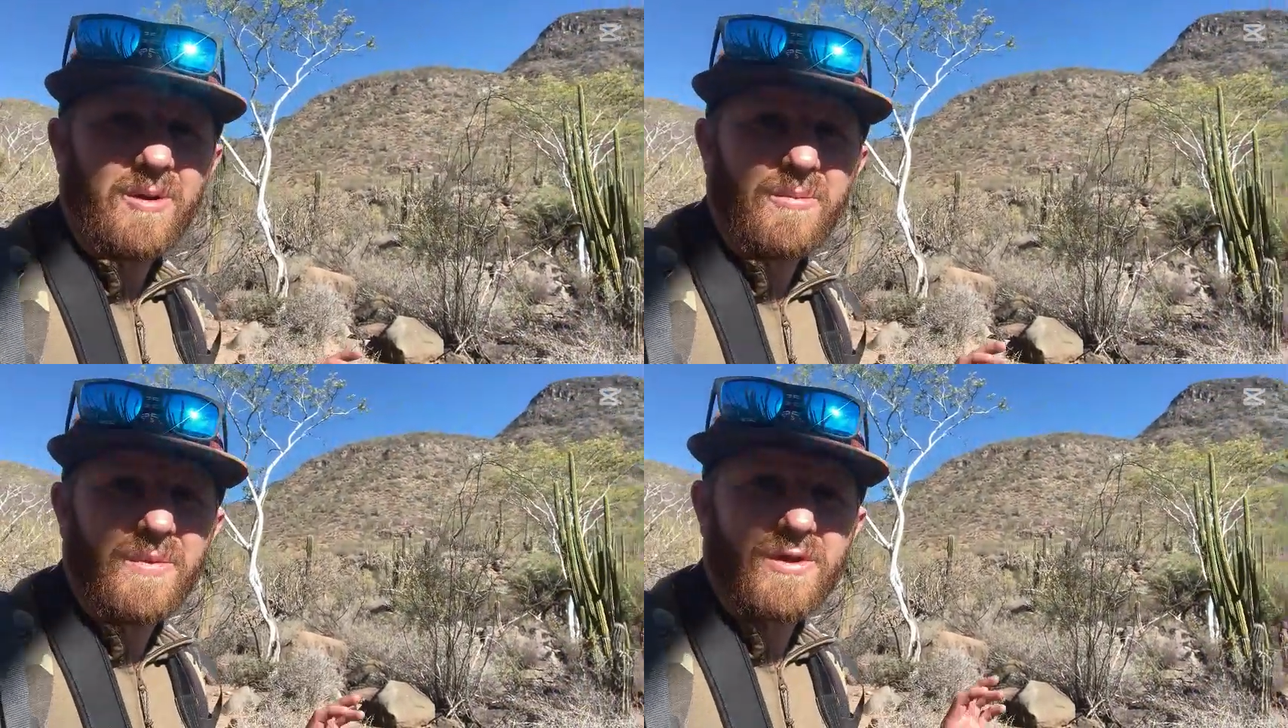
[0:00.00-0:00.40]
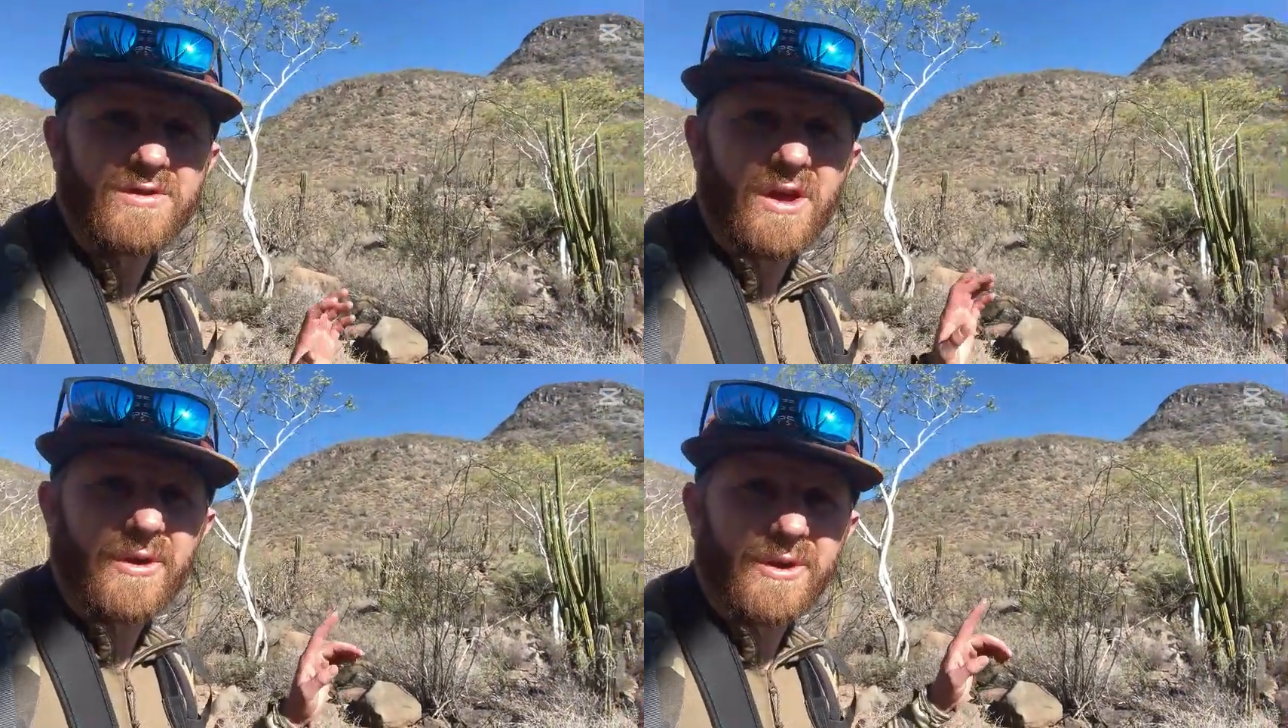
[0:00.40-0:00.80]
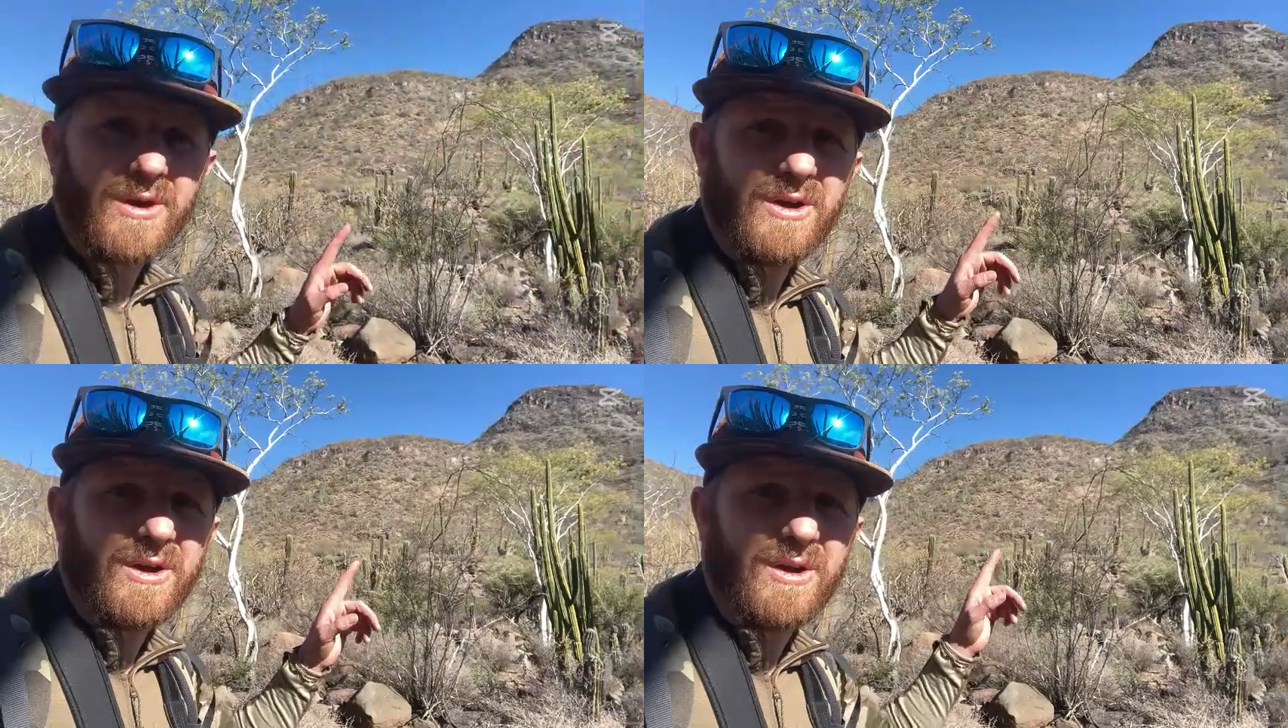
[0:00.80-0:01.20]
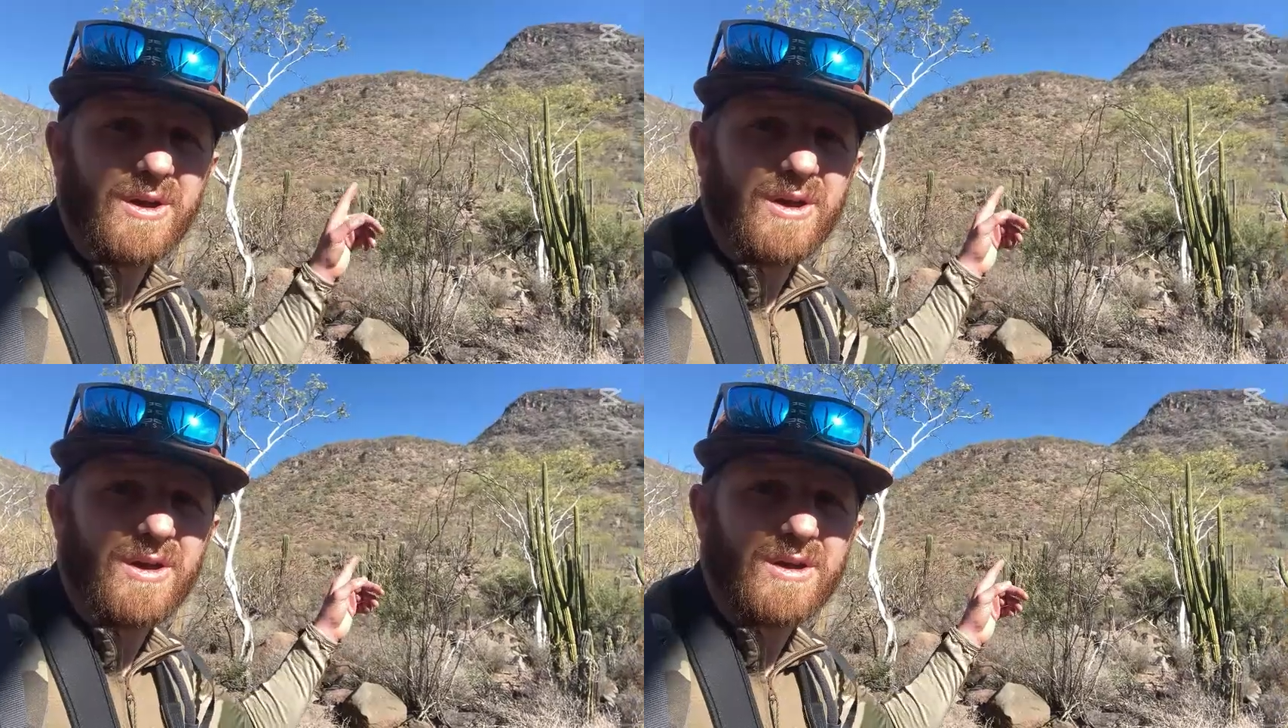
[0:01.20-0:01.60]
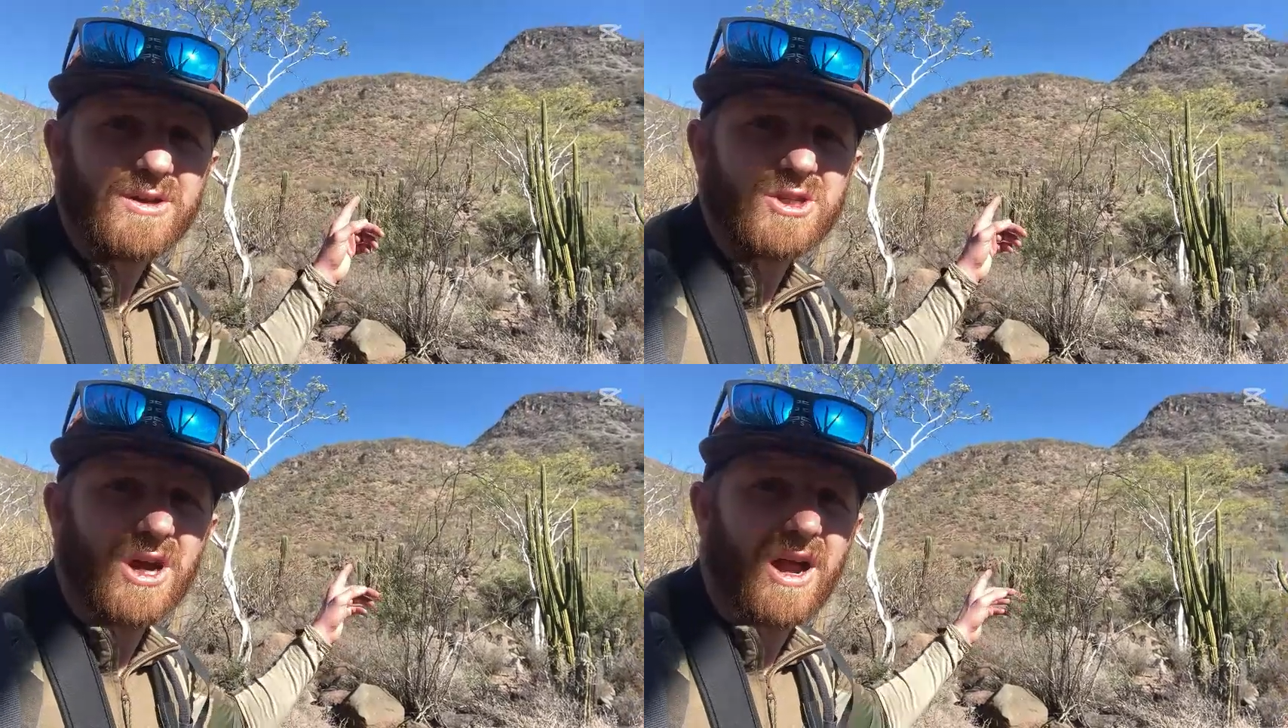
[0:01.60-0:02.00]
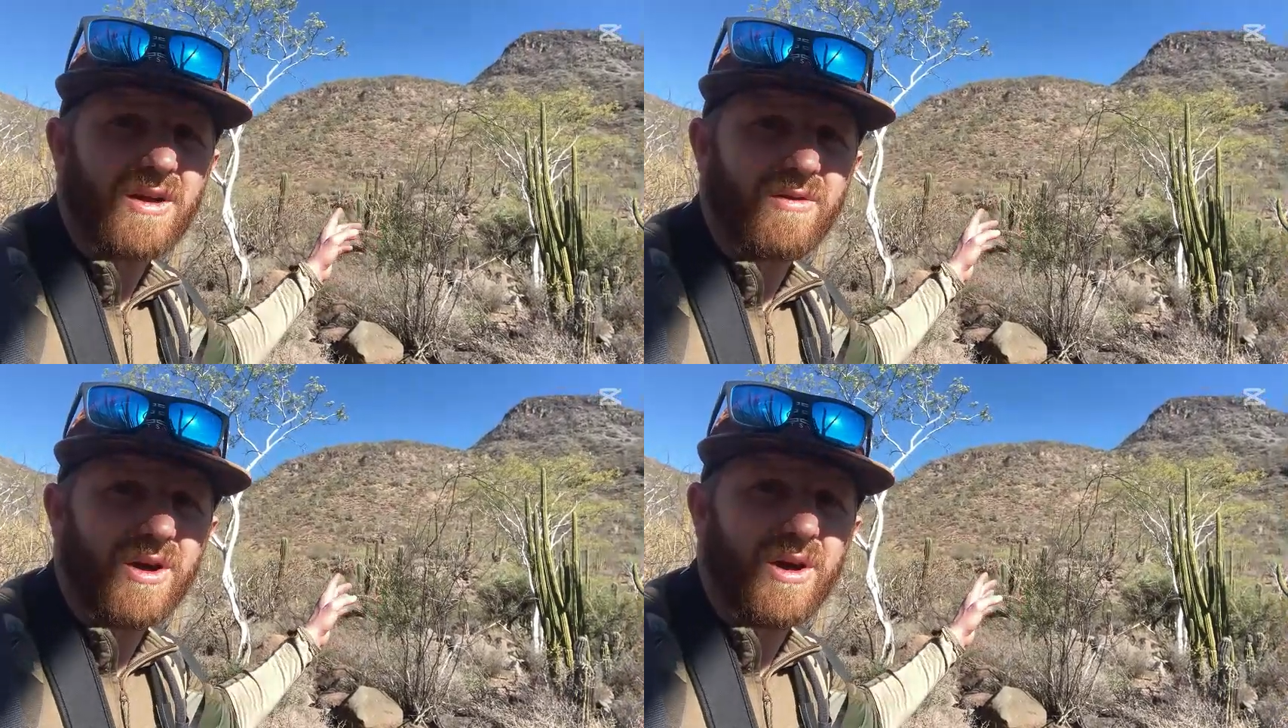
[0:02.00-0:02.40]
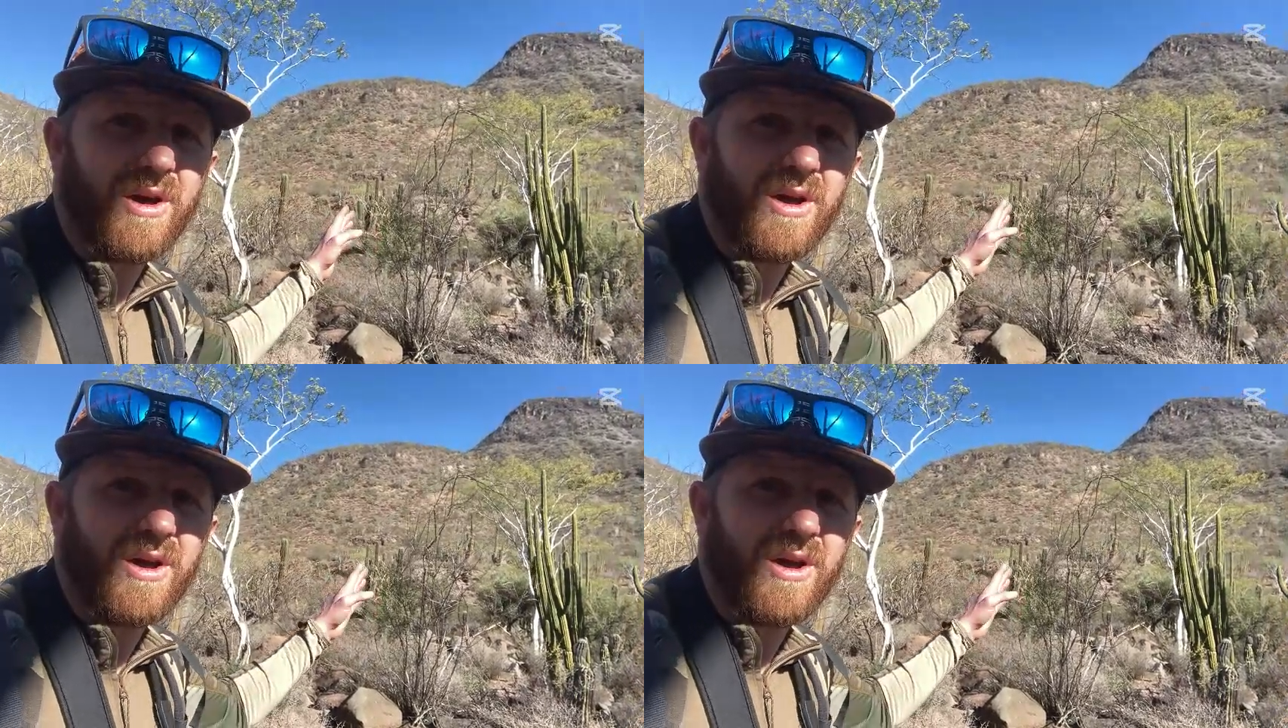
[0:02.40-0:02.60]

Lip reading: there's another good shot of a